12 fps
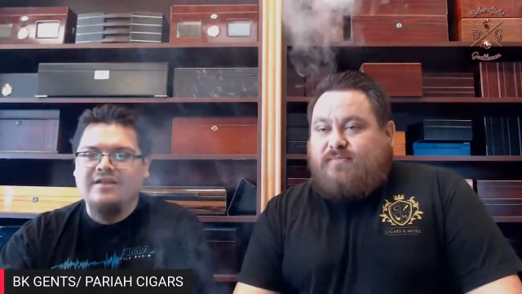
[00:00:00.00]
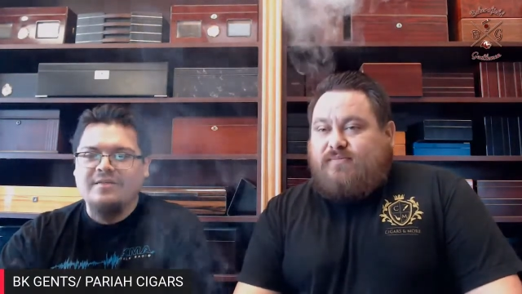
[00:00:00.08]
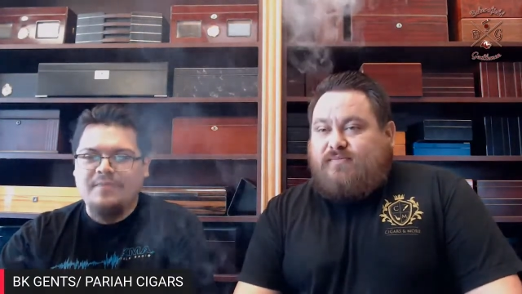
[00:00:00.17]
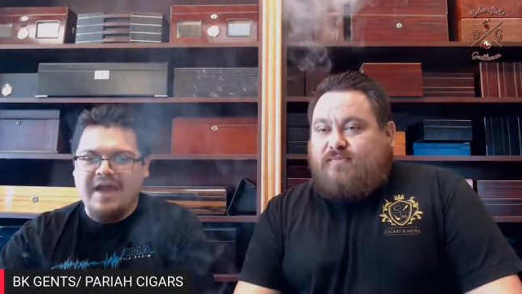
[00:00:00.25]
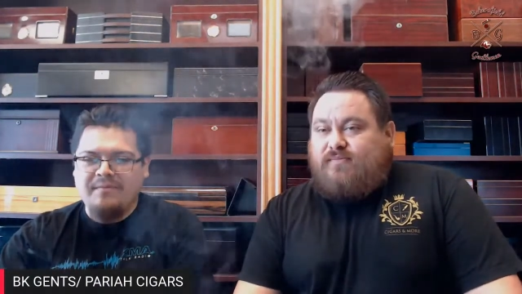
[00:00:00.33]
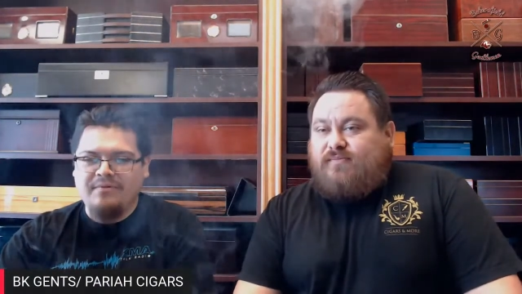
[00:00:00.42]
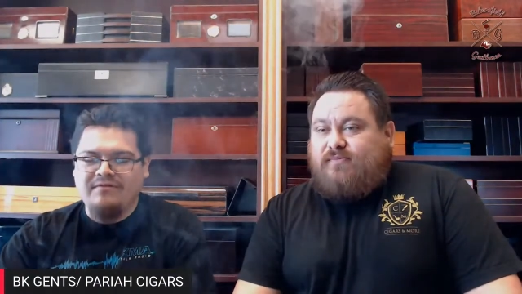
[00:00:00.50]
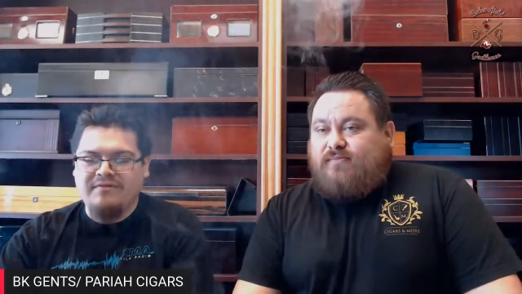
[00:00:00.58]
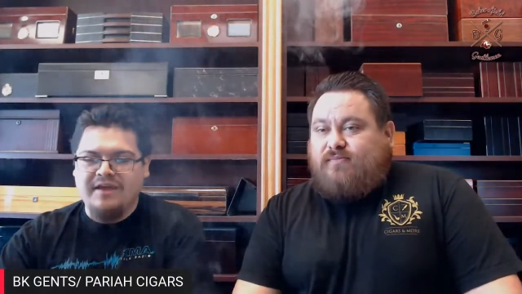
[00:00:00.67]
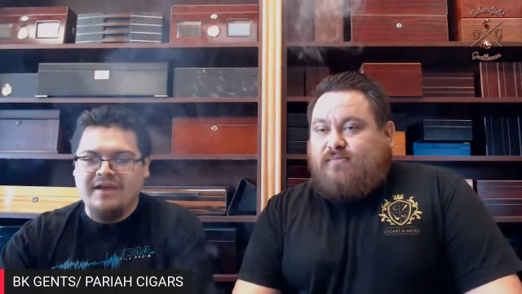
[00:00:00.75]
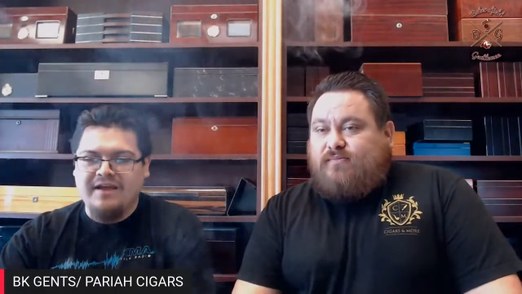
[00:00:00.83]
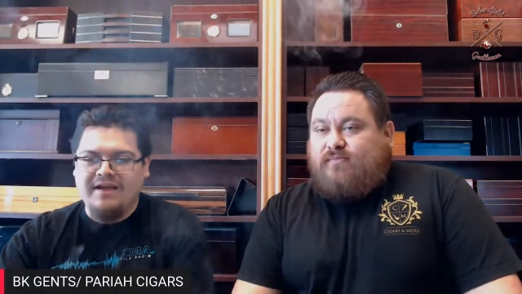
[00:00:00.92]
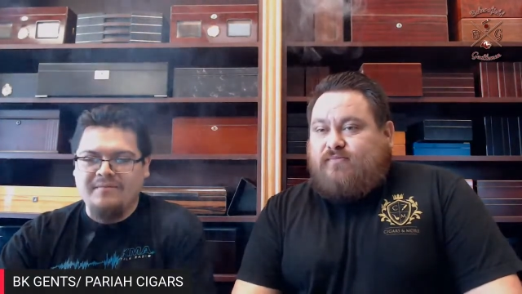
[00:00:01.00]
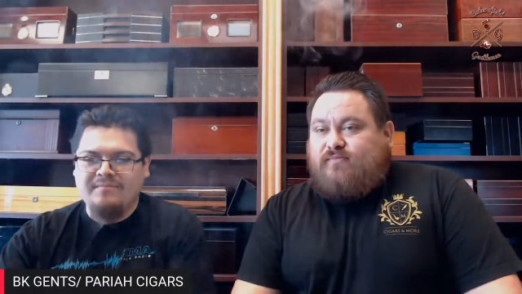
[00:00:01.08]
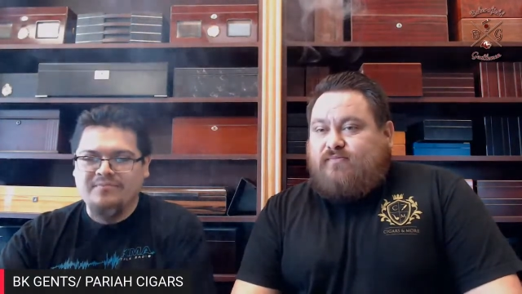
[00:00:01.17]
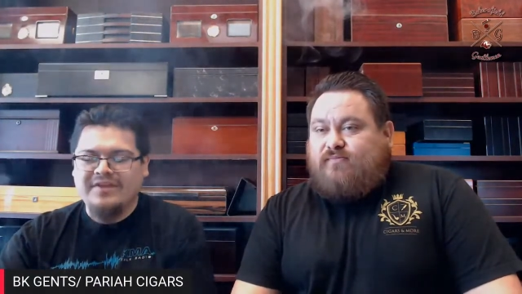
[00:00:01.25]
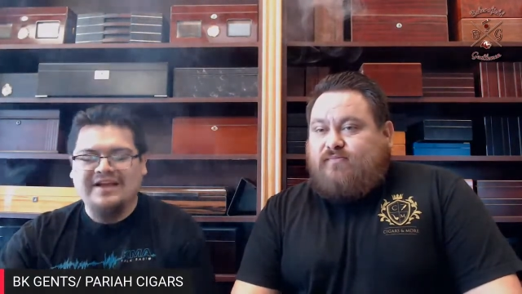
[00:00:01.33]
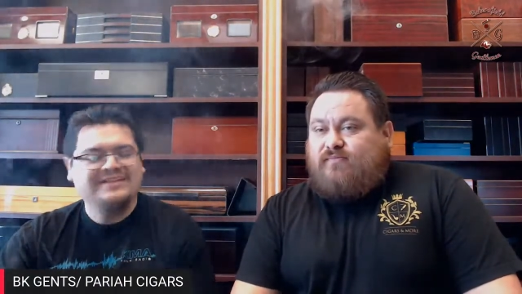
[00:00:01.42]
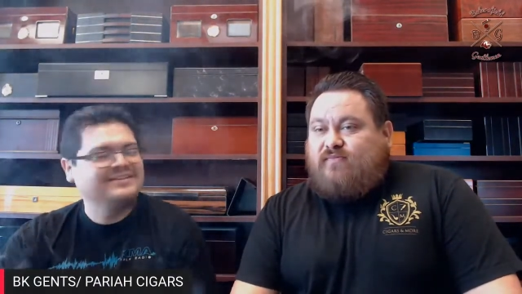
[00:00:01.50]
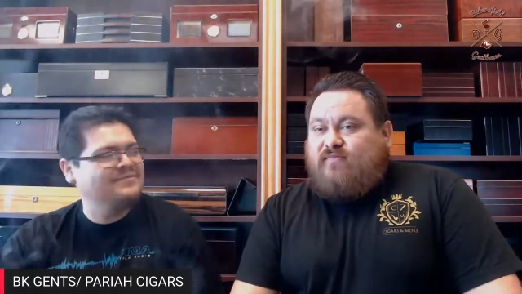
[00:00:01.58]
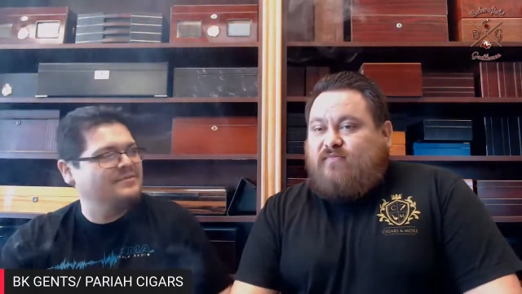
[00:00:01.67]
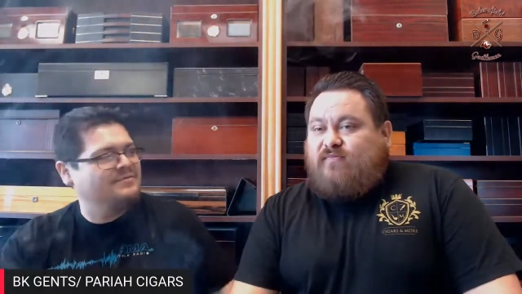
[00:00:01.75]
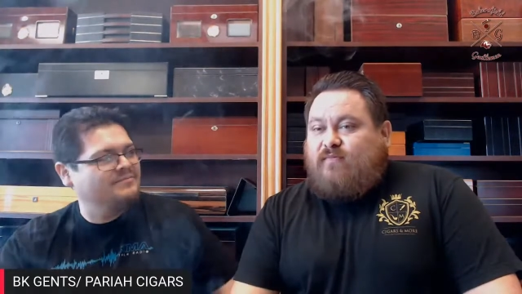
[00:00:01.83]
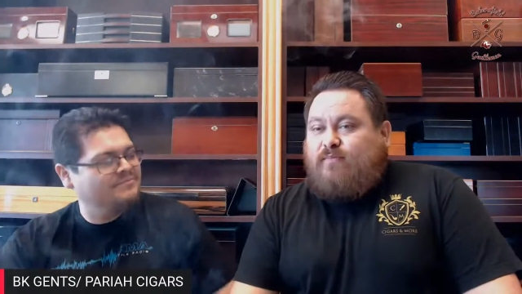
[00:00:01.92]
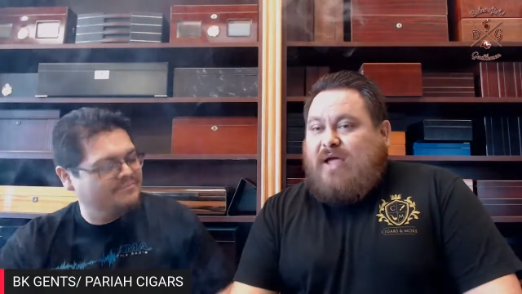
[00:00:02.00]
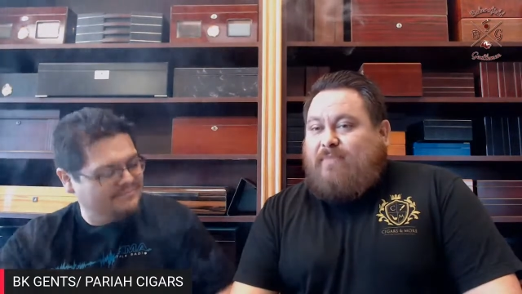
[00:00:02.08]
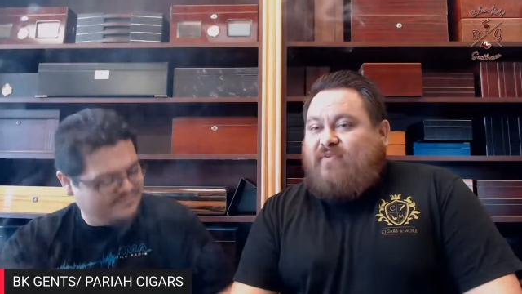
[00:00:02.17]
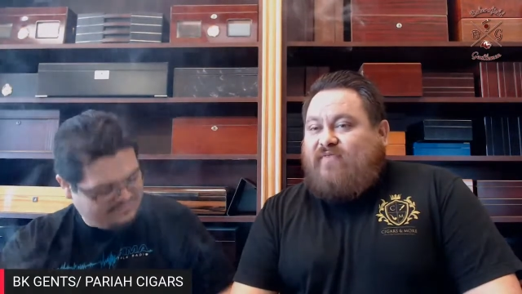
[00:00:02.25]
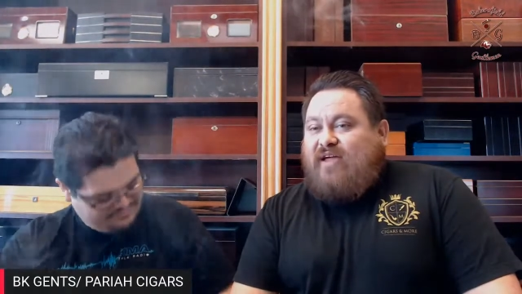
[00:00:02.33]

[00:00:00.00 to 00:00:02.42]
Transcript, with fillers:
Speaker 1: The Pappy Van uh, Pappy